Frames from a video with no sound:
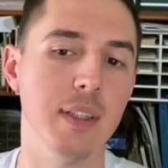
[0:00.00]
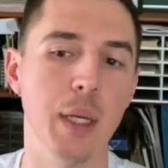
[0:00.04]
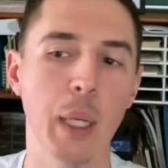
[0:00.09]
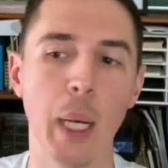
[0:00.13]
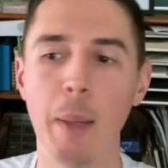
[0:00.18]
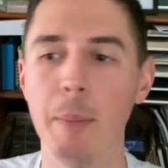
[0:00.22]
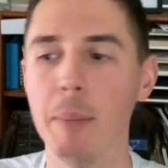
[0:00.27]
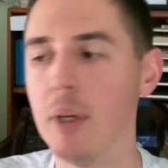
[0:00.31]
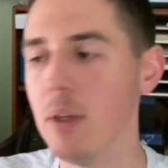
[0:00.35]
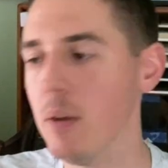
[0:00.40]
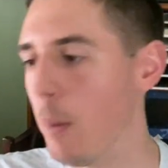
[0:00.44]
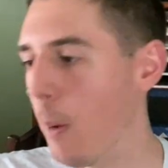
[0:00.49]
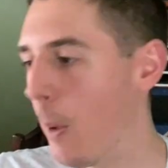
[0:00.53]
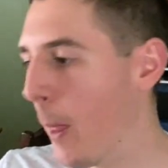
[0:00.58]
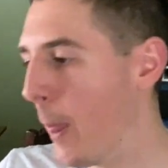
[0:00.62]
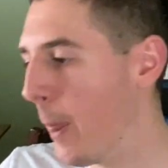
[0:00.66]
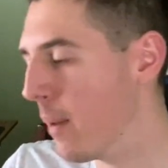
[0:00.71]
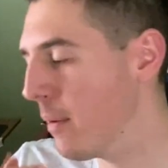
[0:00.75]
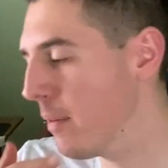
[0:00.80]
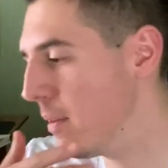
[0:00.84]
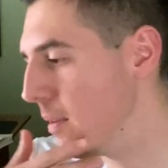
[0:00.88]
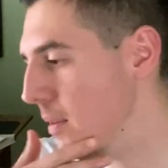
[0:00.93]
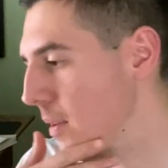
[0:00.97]
And I built
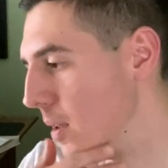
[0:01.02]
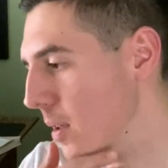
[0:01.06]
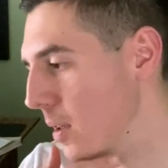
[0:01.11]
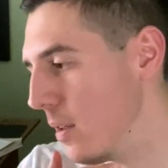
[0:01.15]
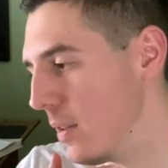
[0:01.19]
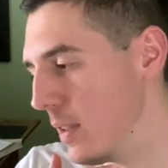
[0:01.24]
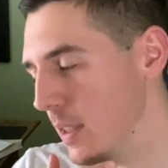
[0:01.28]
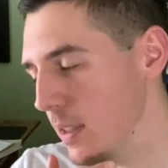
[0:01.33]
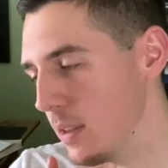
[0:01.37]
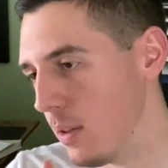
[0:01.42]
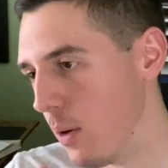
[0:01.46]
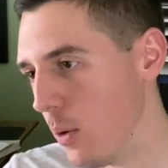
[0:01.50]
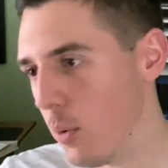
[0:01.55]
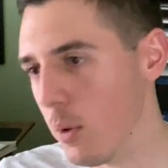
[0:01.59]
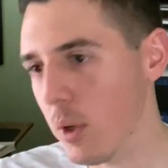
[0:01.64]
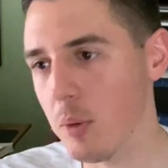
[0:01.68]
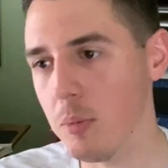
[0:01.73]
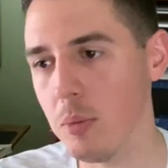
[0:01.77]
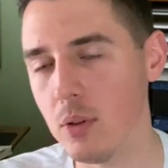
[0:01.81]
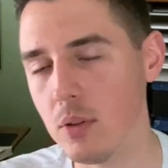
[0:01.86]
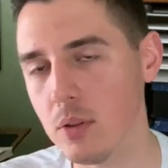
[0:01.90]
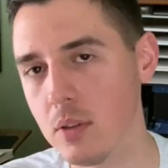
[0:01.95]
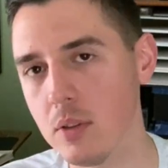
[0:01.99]
all these
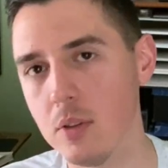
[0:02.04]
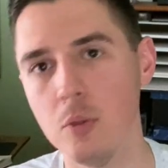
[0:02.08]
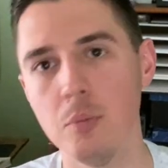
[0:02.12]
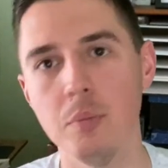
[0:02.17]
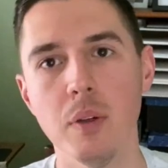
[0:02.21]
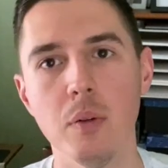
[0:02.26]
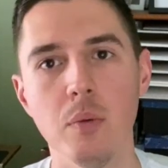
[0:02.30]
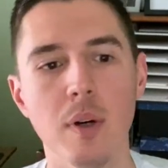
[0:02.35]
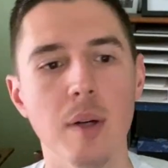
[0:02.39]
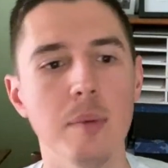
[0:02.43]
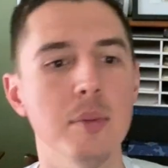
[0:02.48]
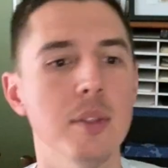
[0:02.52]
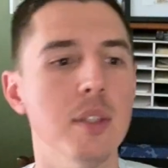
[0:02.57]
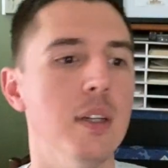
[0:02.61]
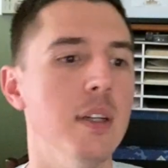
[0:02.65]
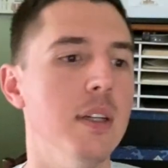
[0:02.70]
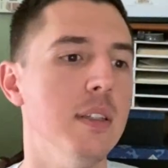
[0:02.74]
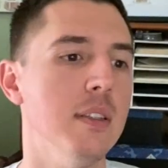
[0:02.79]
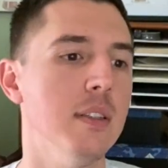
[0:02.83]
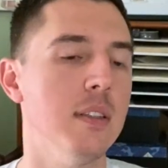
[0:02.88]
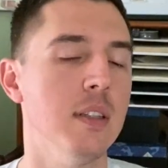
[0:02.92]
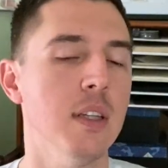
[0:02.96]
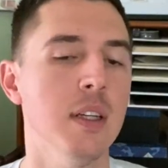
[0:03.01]
horrible, stupid
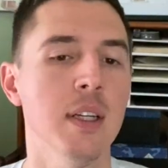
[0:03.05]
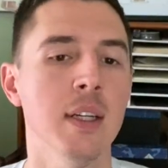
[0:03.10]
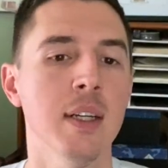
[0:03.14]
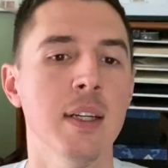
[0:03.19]
websites